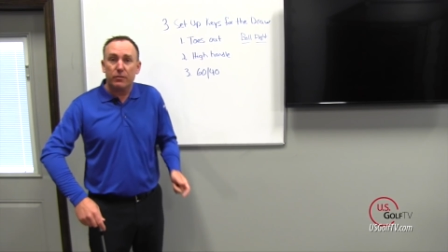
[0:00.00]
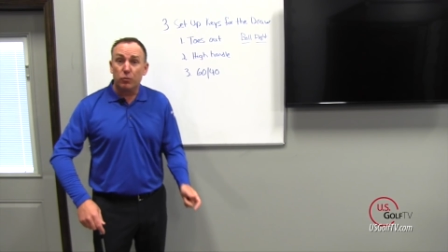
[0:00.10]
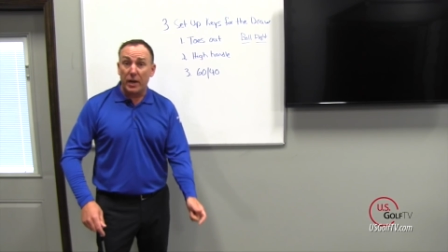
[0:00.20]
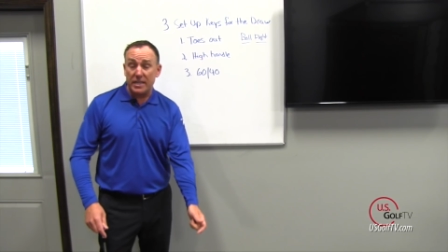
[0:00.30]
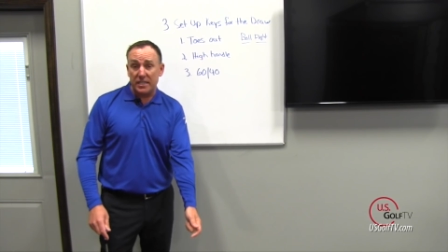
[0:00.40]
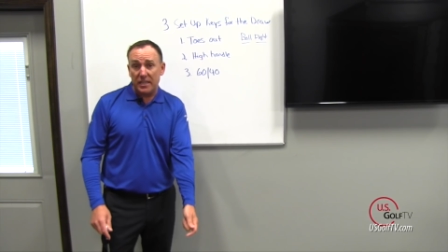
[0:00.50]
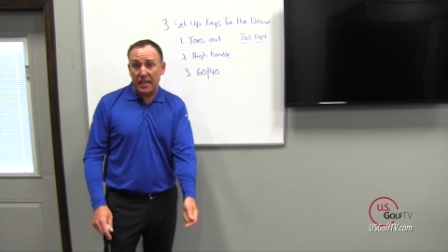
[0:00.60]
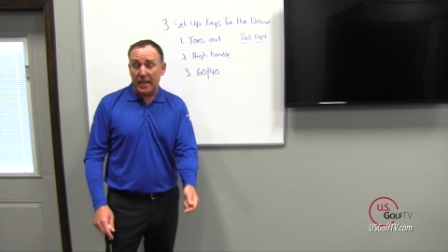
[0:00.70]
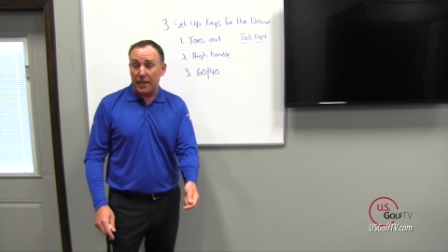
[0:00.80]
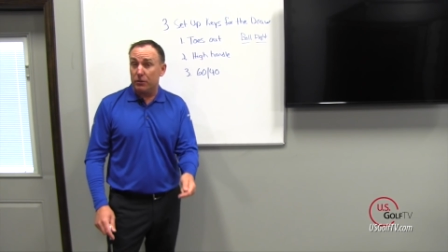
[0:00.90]
raising the
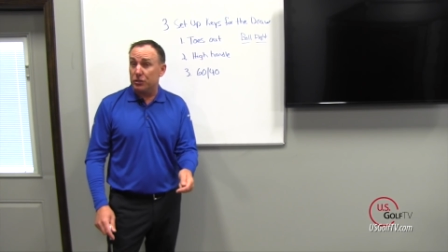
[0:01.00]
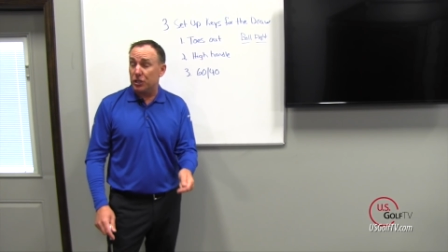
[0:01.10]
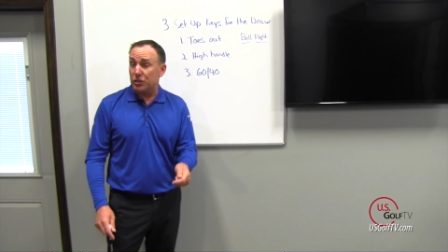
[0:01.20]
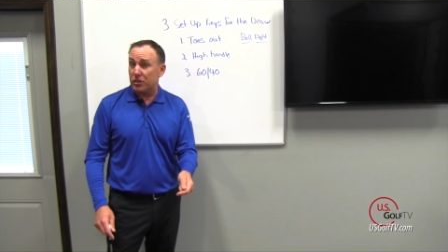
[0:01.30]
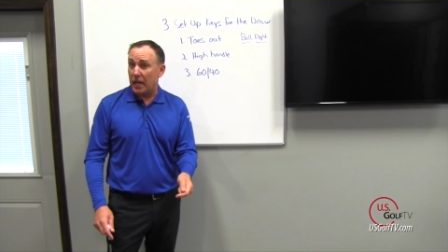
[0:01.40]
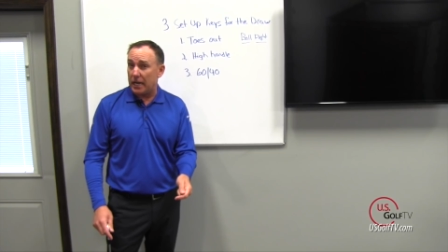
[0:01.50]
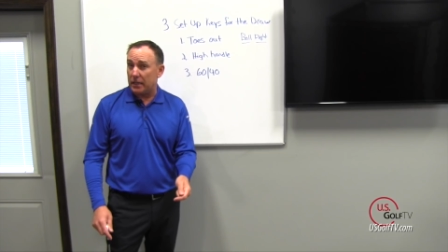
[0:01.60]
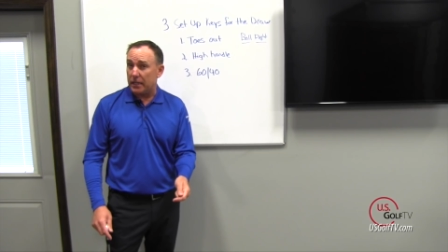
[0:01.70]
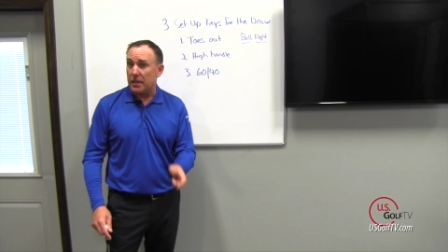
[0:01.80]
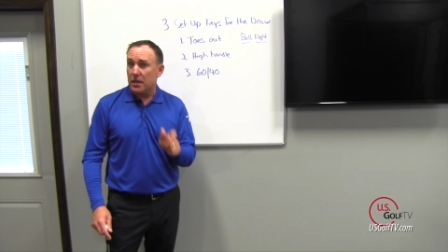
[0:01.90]
handle just
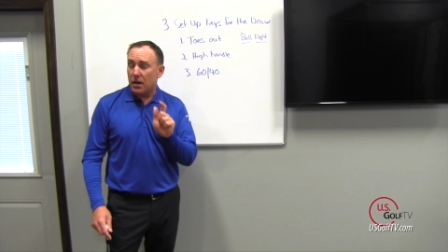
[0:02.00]
slightly.